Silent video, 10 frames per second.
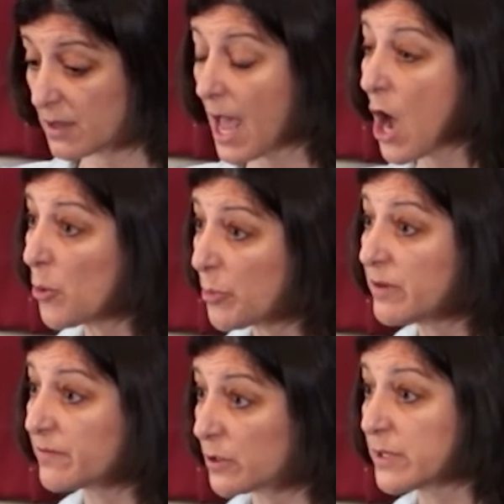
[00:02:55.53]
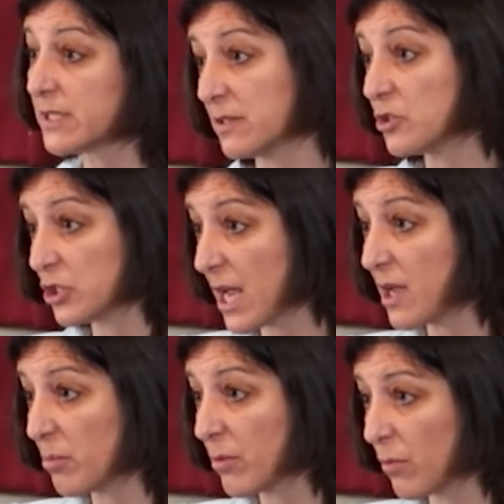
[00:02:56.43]
help influence and
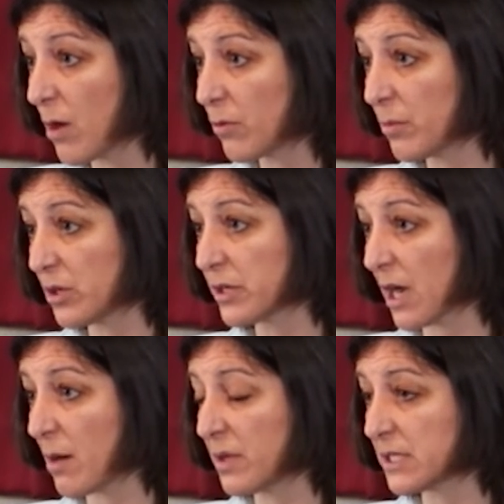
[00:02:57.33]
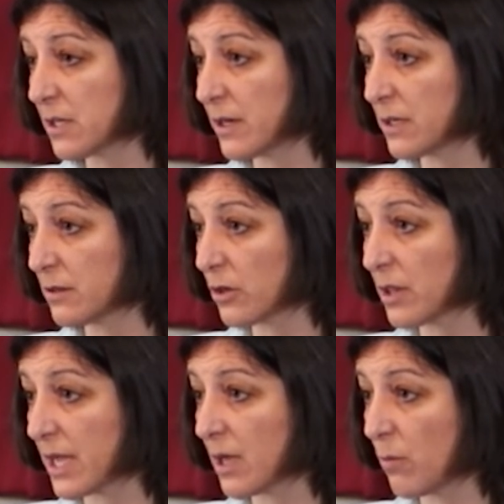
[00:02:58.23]
shape what we're building our military to look
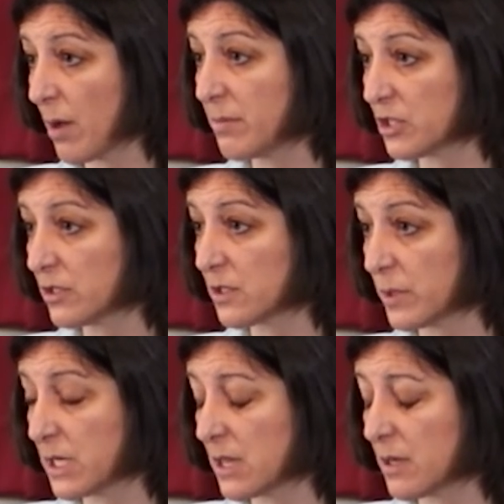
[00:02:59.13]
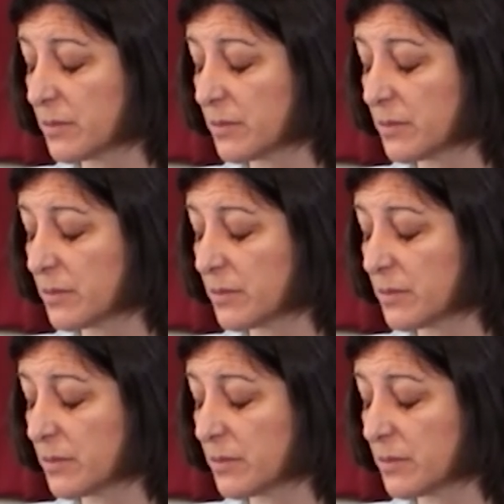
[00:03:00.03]
like and what missions we need